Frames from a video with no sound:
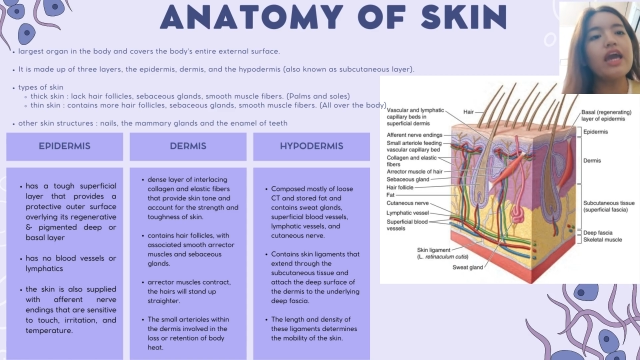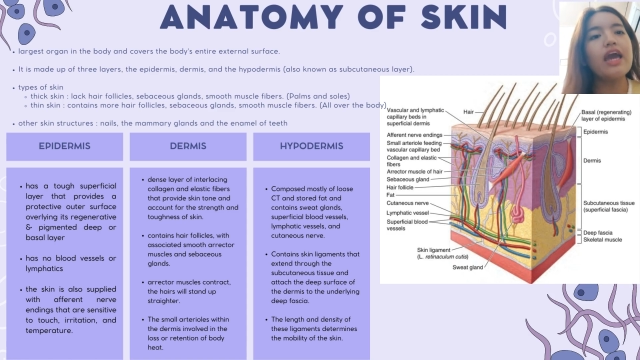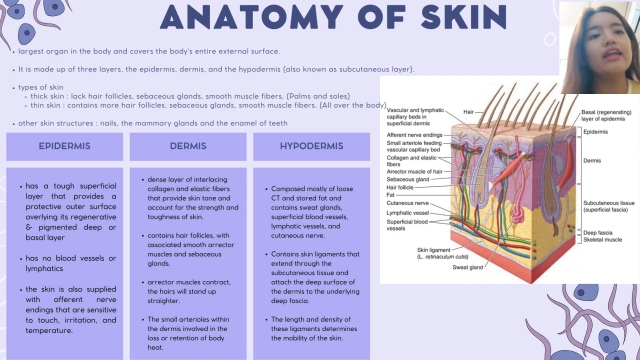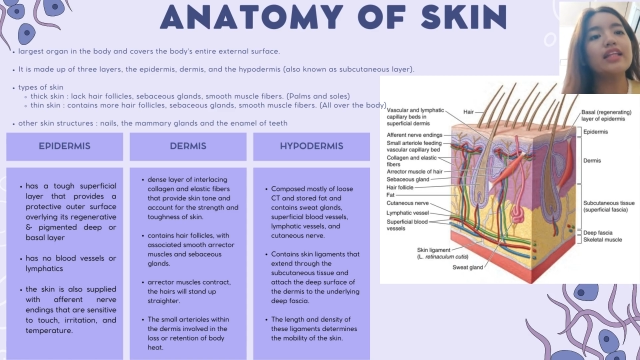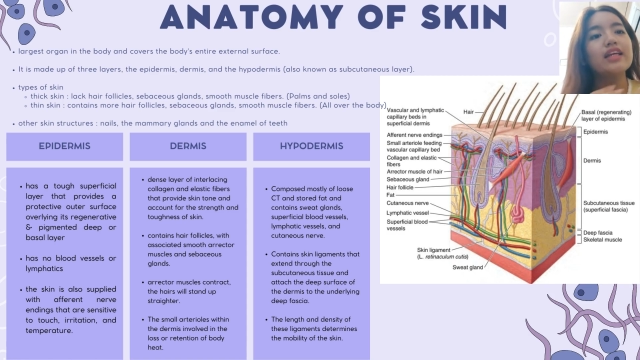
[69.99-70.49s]

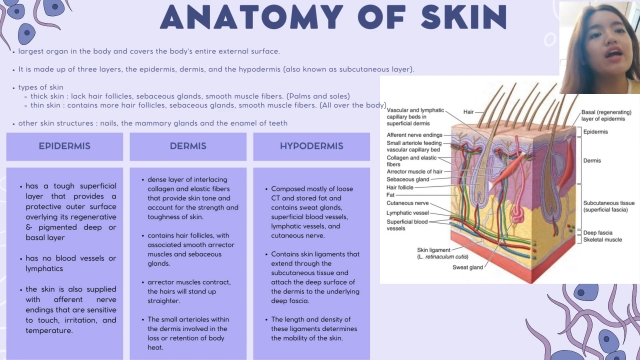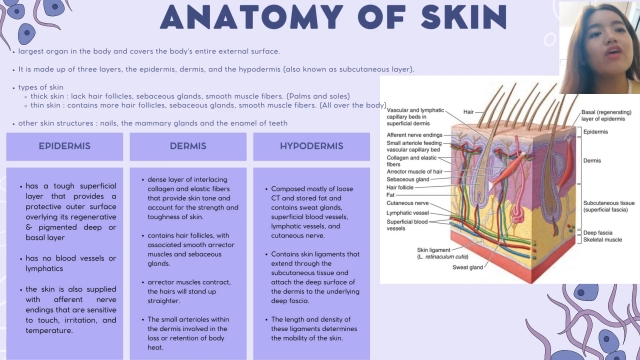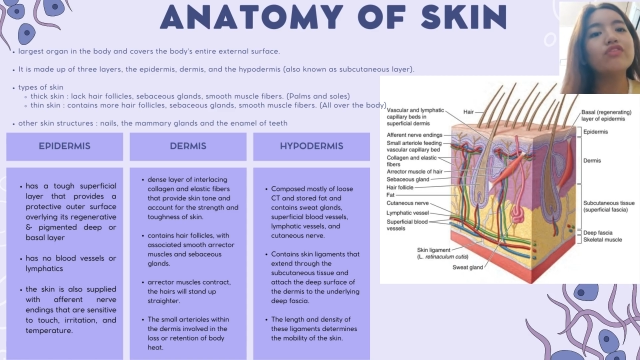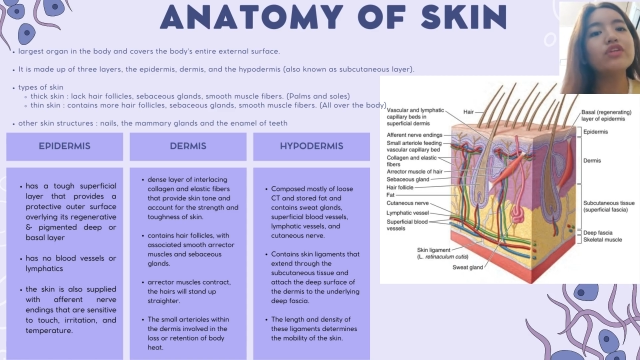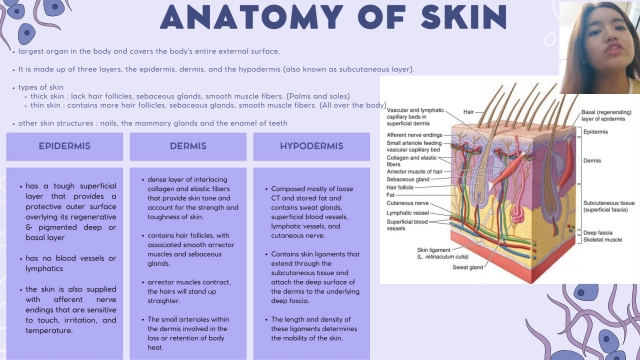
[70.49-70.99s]
and it
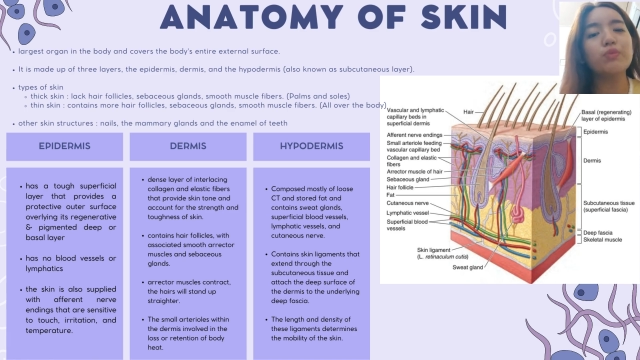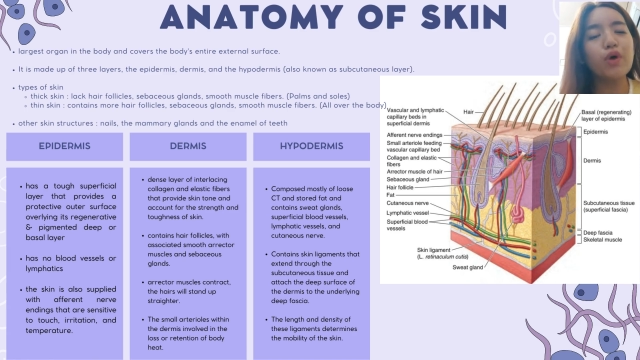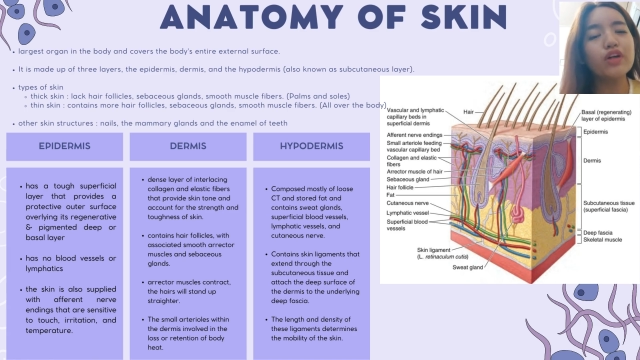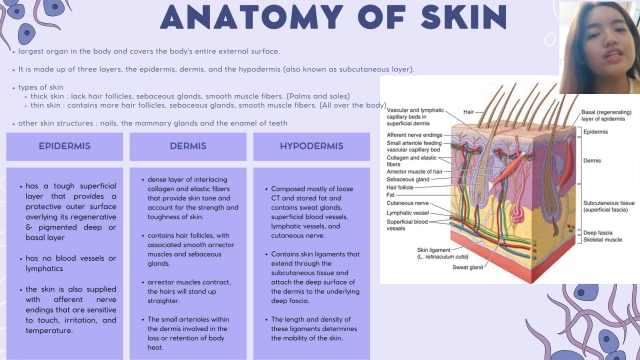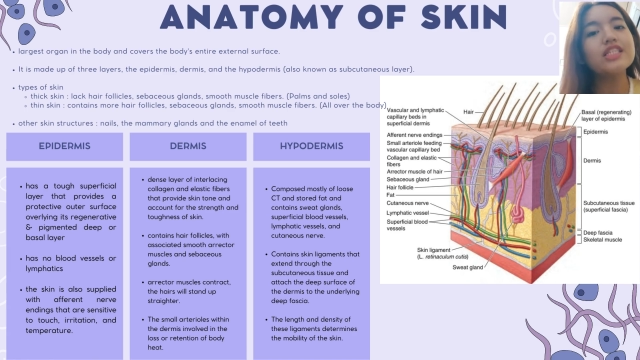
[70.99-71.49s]
covers the
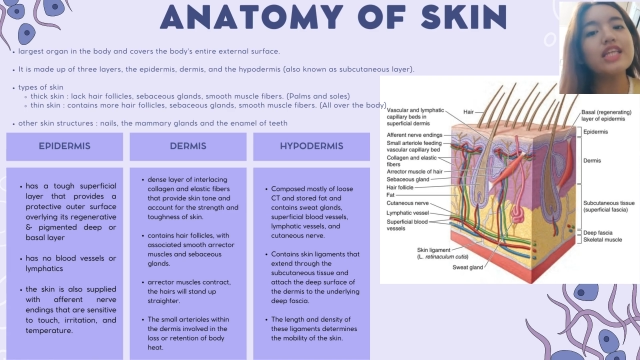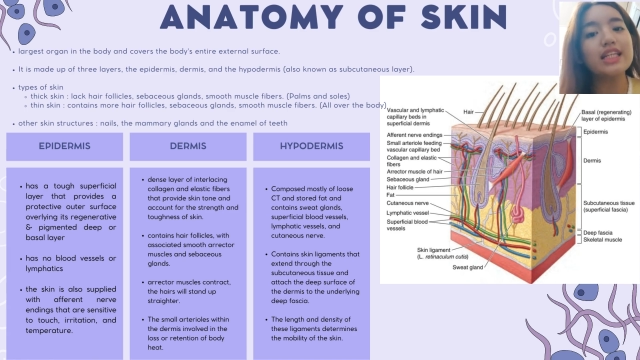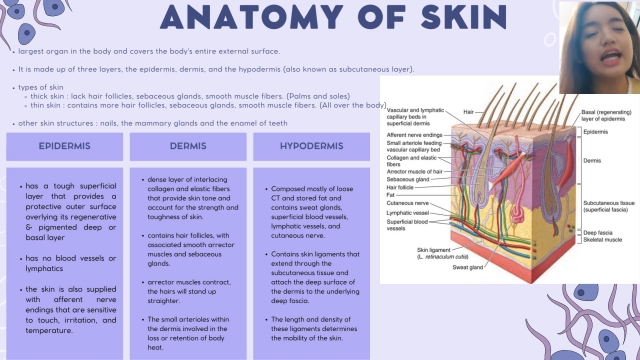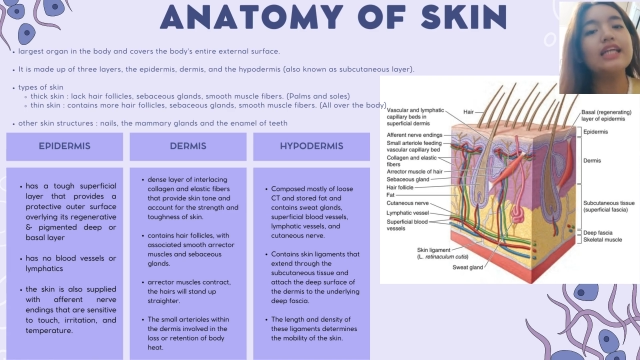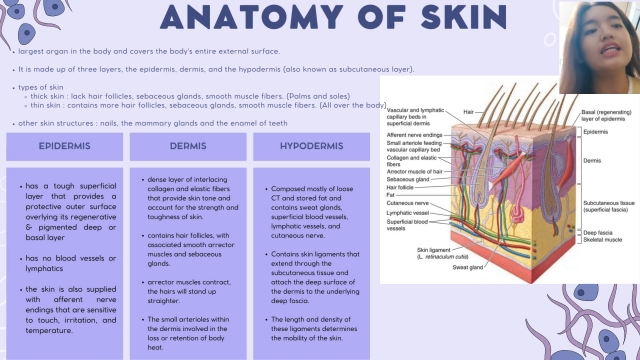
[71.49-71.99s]
body's
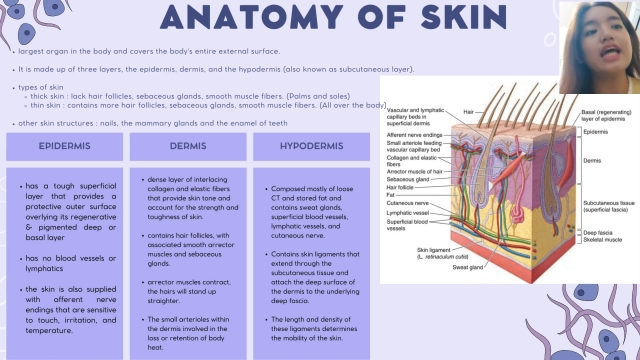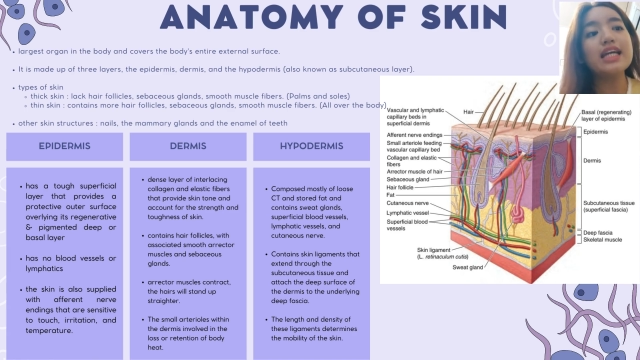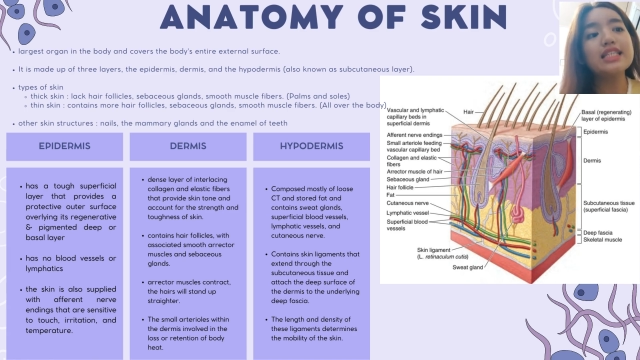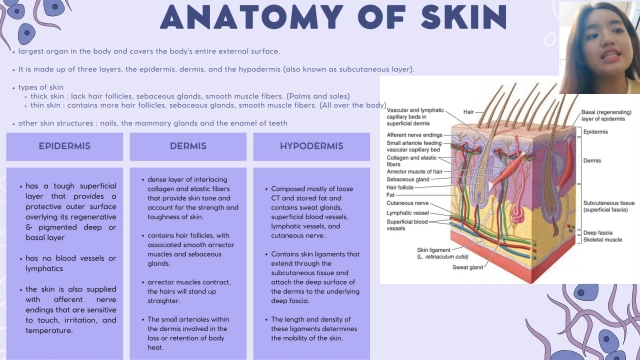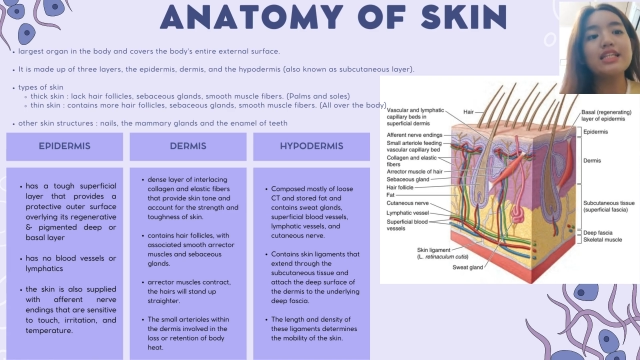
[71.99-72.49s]
entire
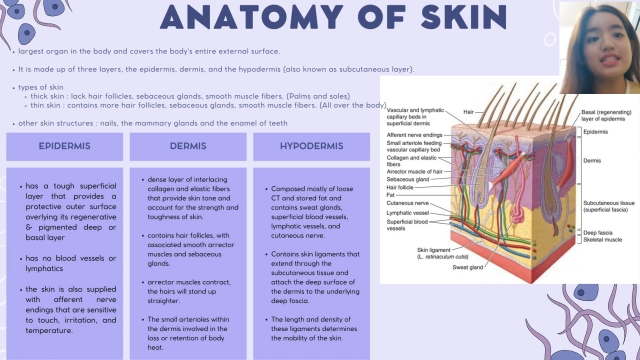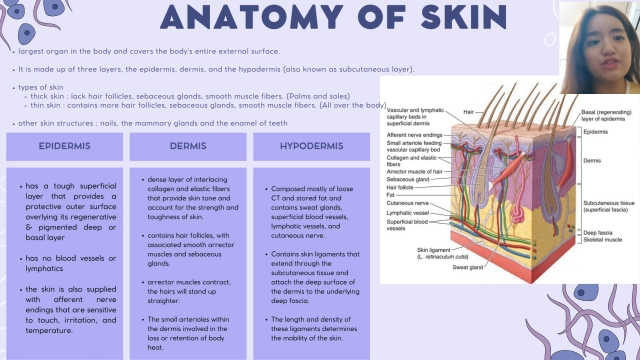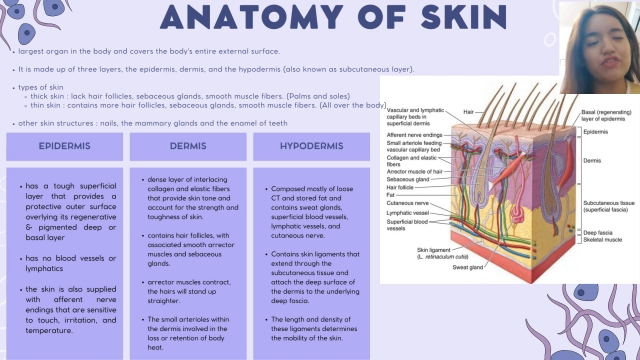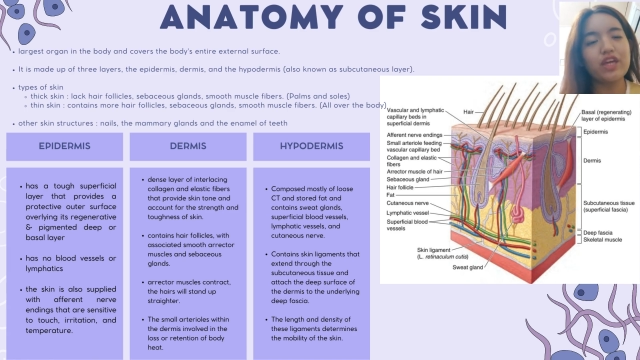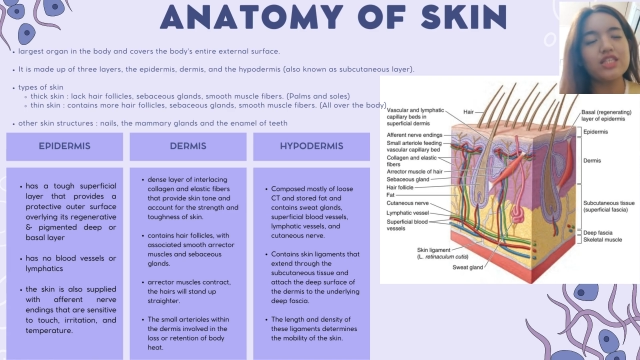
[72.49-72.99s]
external
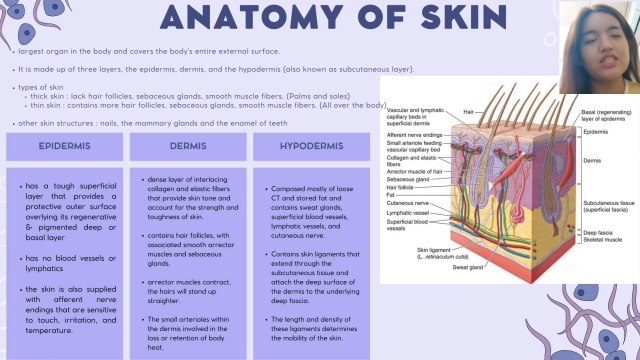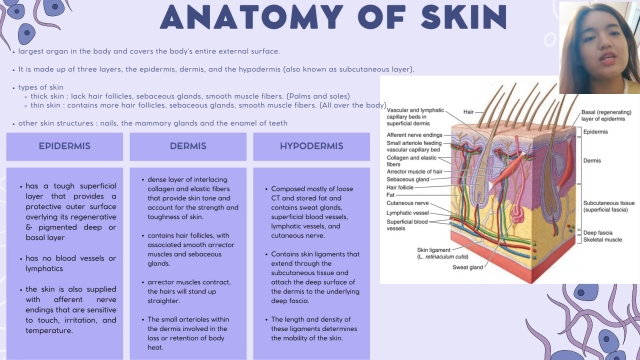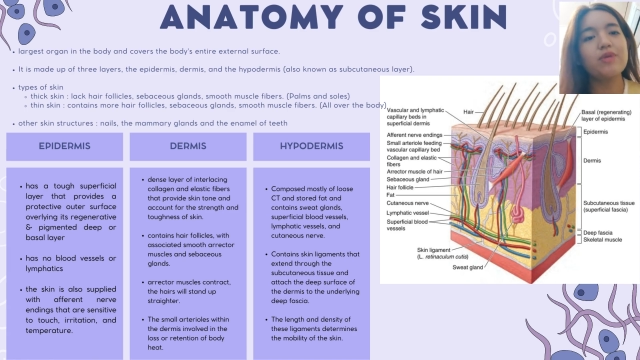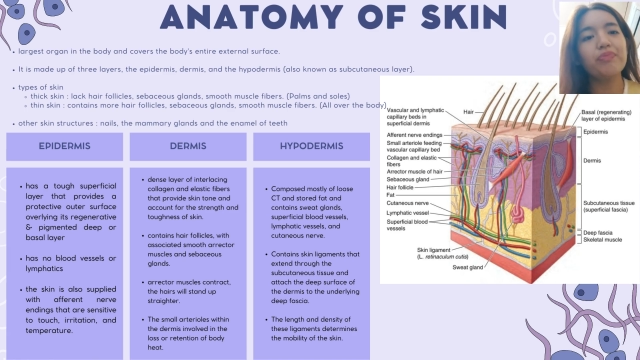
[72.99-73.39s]
surface.